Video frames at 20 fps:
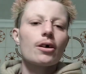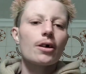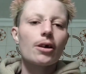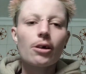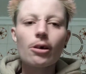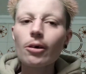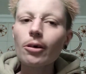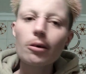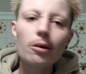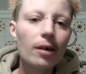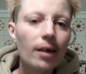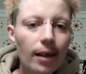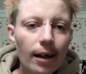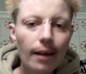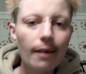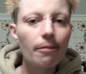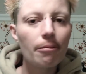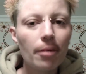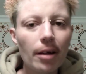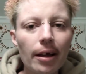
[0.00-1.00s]
you're
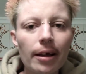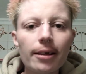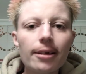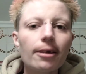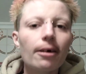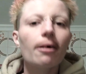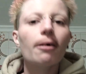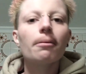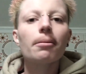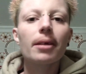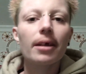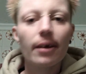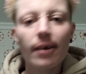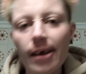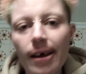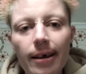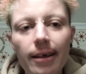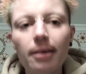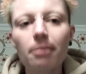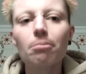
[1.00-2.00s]
really afraid of the
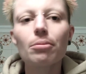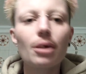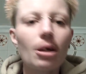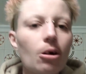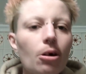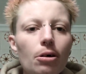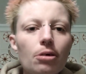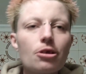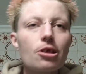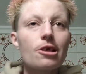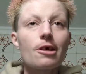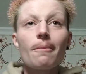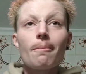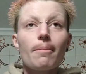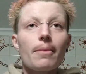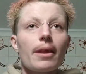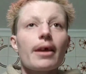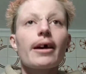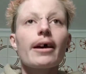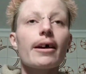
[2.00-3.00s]
rain, because
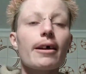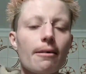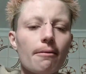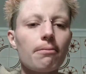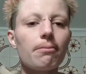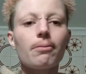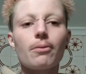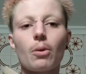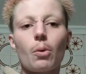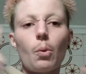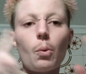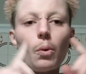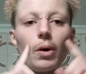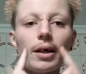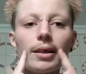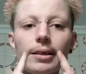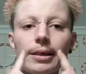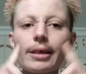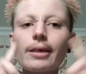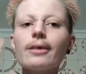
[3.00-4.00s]
if
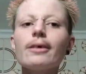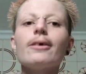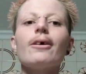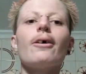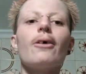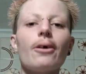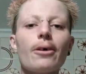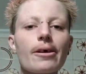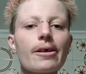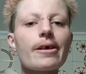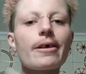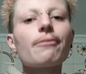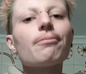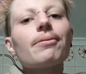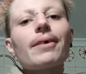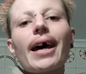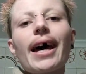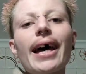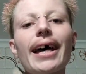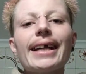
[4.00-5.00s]
water or if
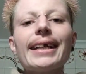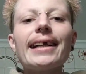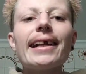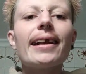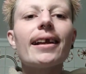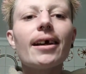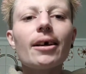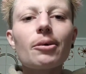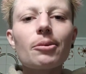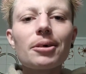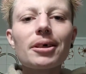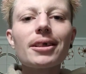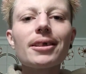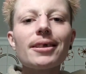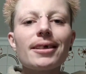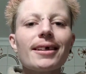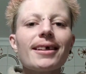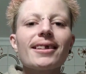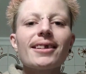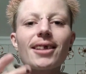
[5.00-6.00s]
any
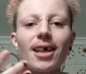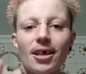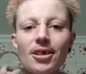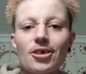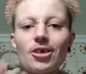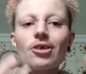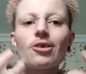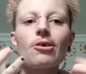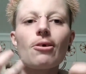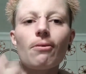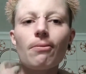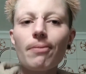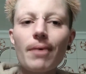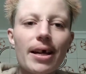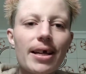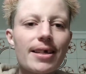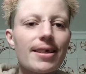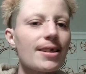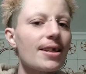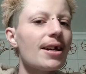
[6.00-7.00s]
liquid touches your
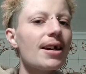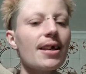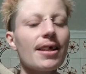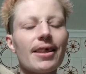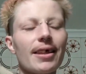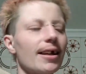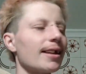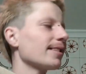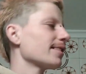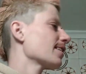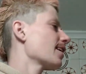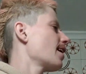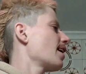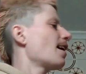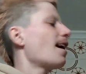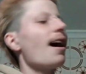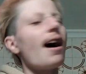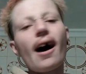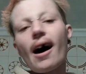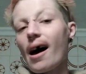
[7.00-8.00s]
face, then
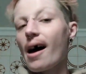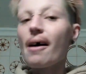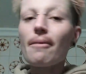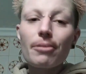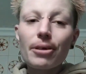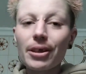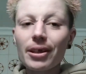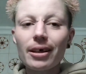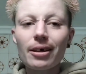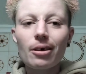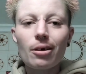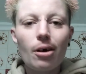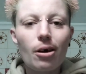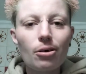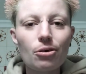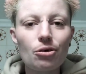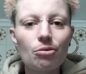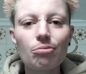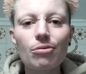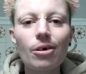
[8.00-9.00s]
everything
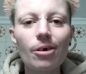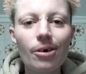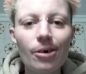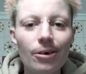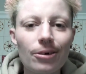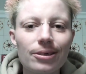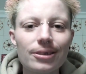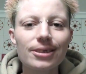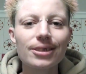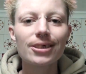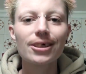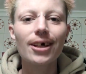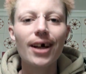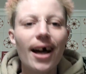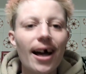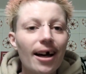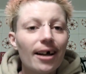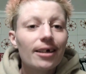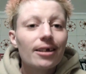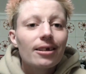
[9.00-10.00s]
goes wrong
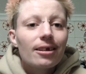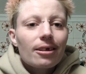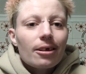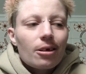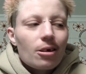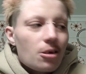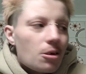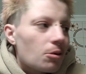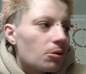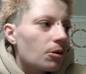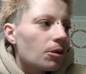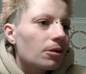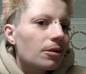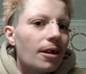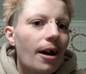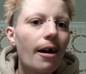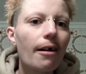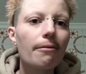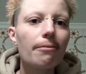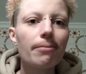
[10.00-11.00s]
and you
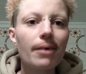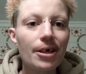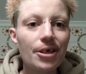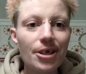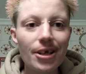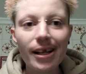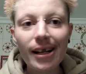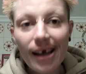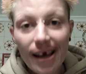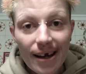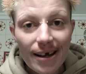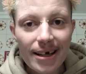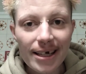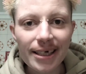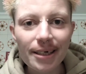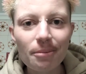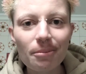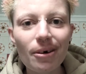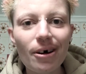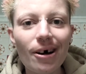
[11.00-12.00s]
don't have facial hair
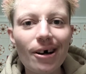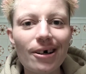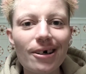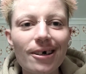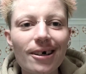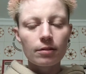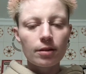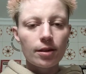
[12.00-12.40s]
anymore.